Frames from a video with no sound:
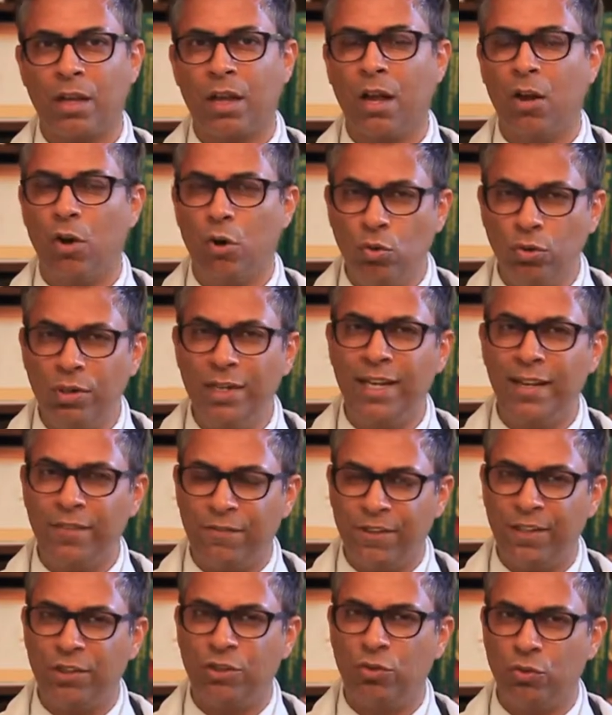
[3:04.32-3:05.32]
Only if
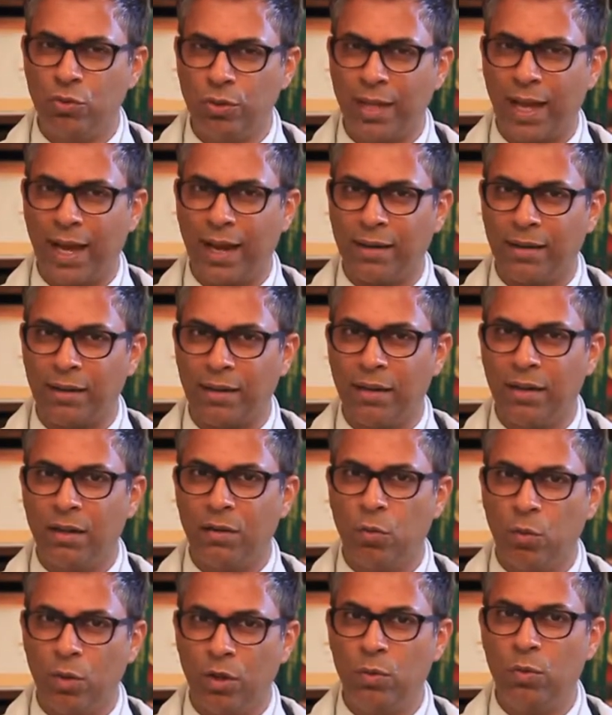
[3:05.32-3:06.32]
we do that
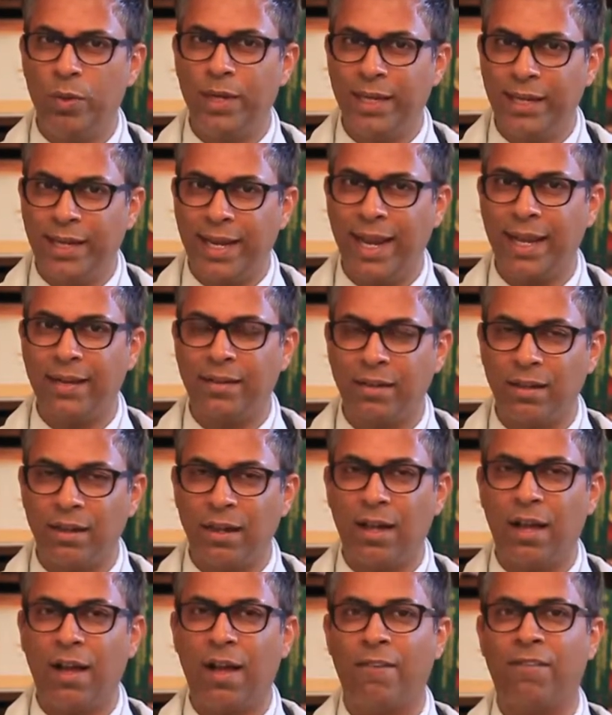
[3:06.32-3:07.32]
will we get
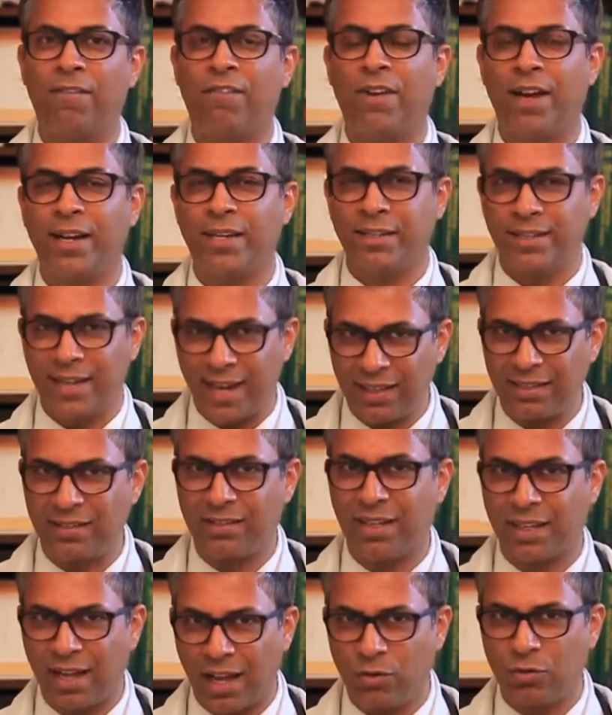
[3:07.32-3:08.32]
a
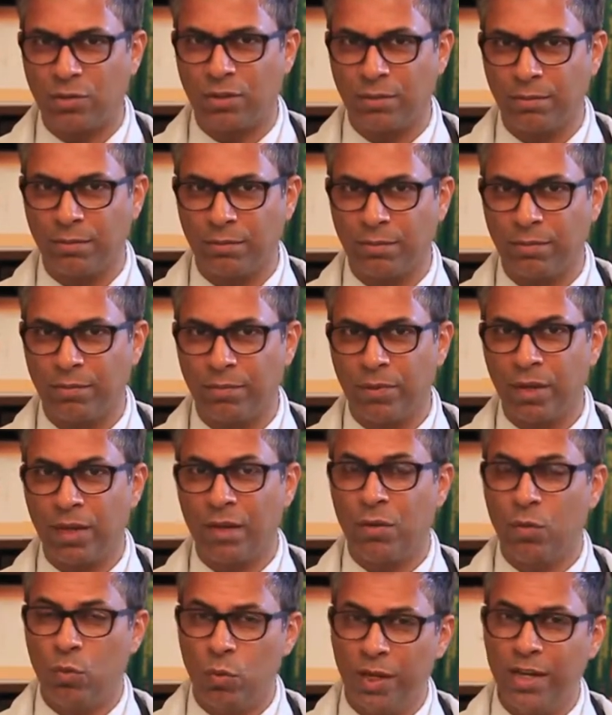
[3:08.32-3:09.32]
fantastic outcome.
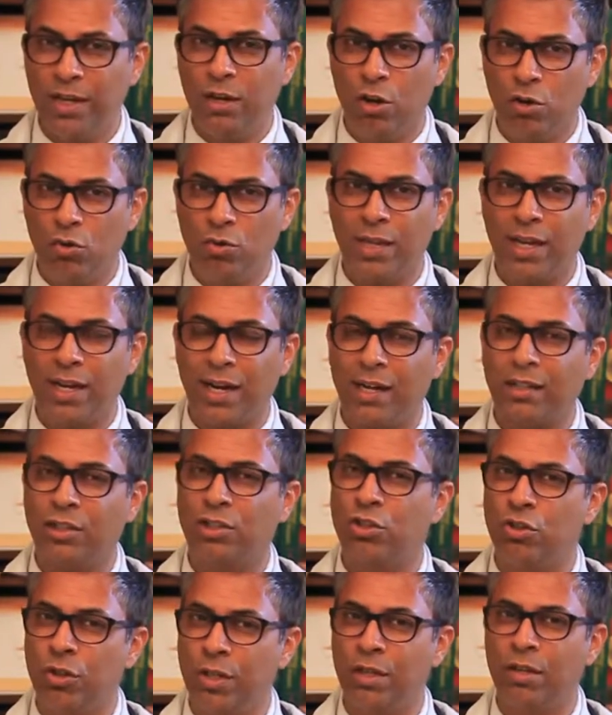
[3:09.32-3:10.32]
We know that our
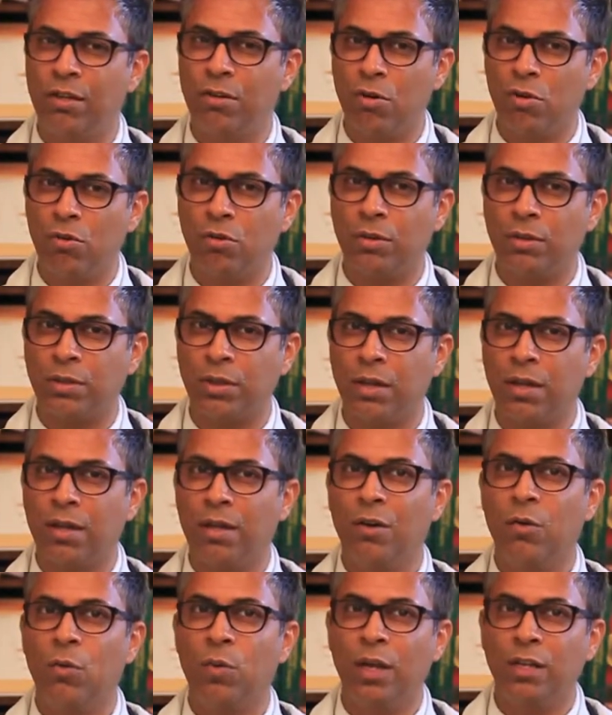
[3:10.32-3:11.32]
3-year-old
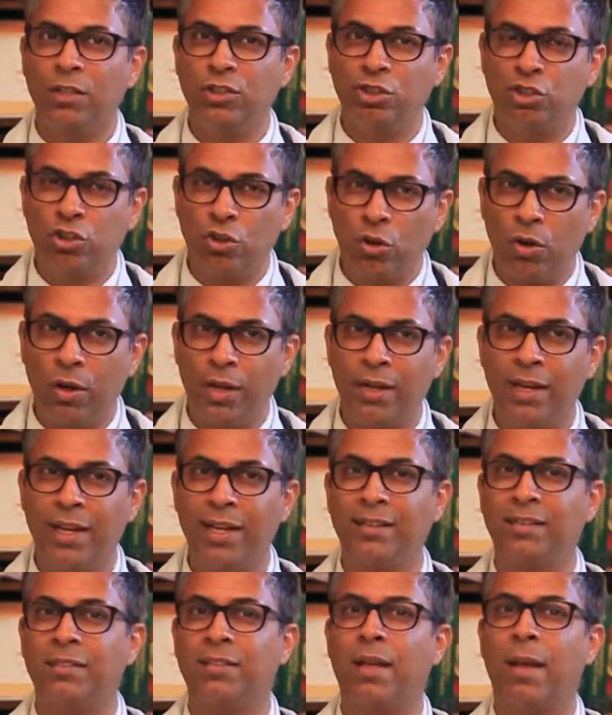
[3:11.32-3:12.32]
will join
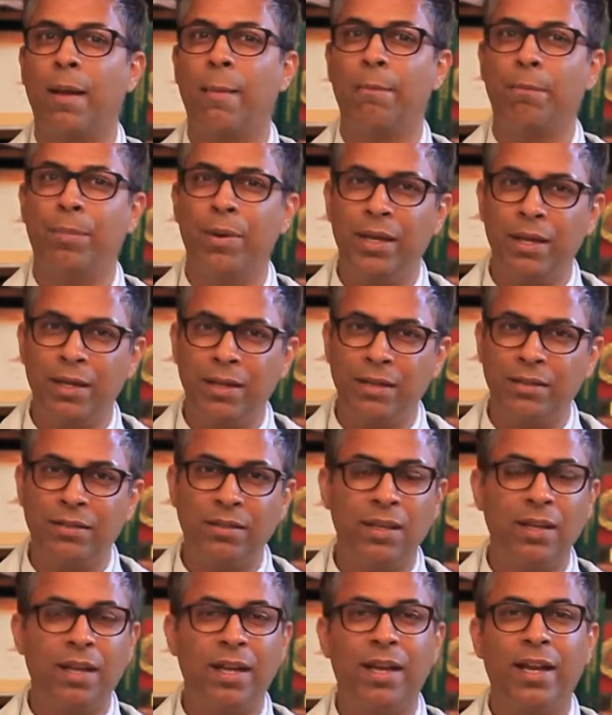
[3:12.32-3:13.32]
his peers
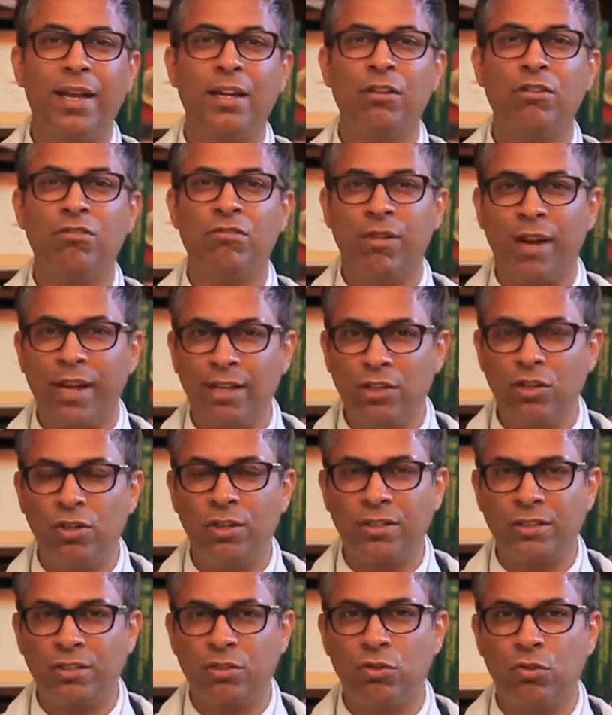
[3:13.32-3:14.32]
in regular
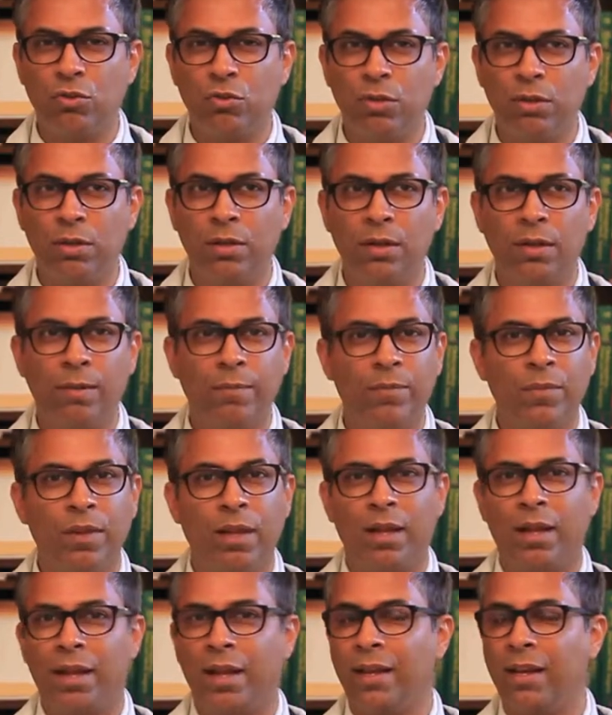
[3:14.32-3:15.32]
school,
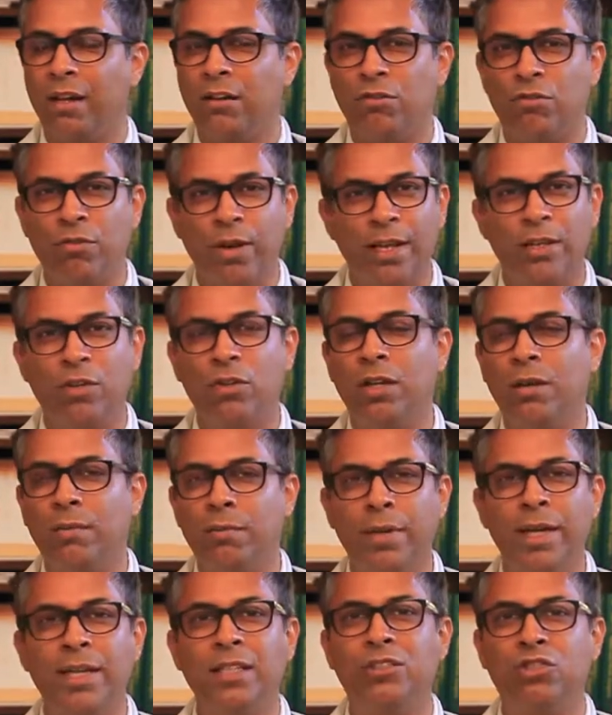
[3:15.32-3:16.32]
in a regular
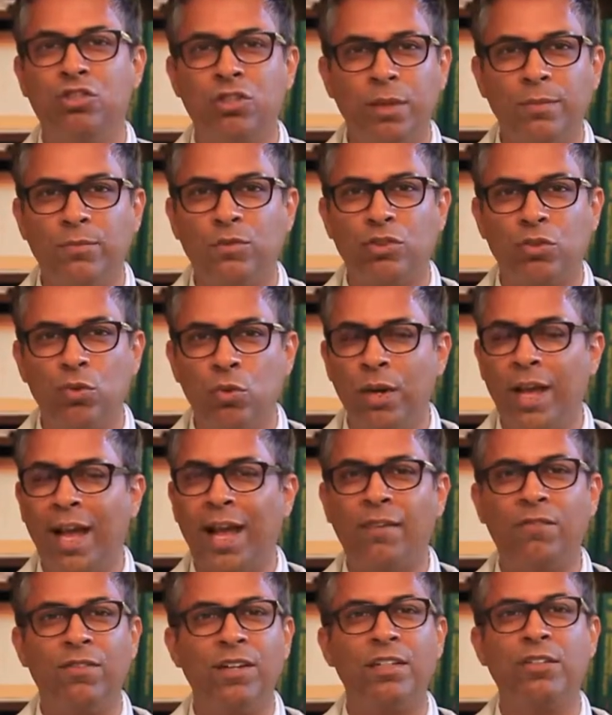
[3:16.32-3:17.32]
mainstream school,
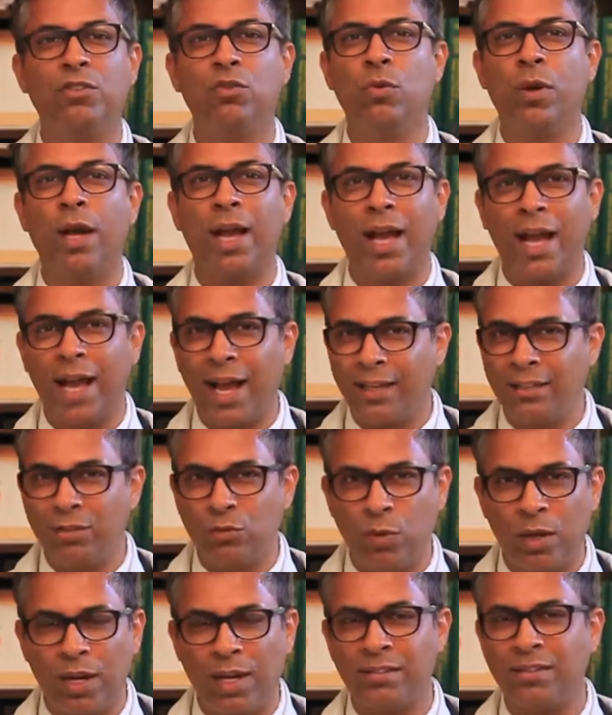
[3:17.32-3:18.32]
and will do as
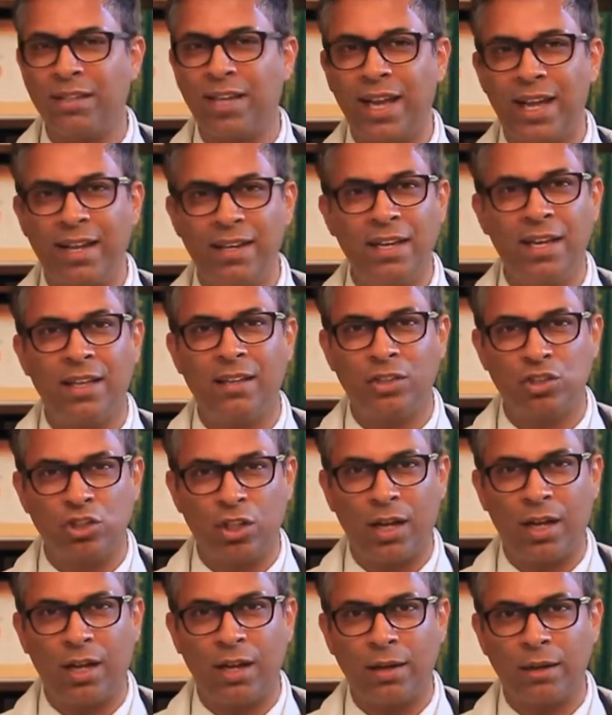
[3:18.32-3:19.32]
well as any other
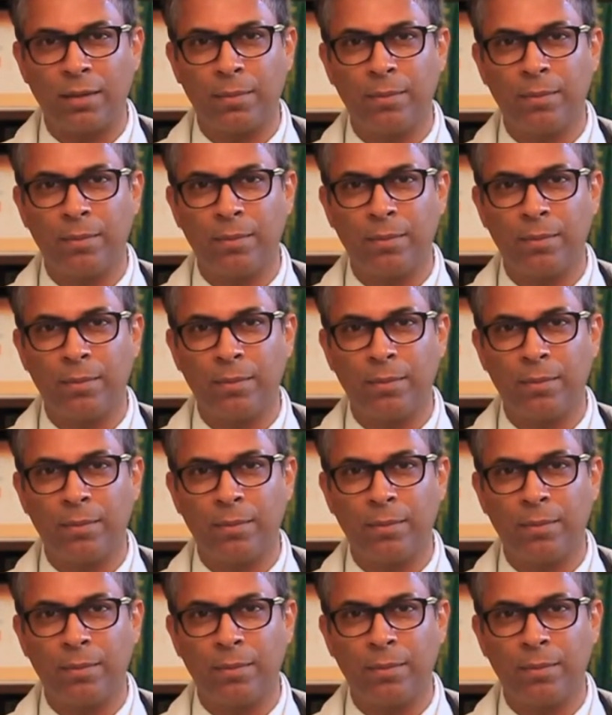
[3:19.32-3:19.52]
child.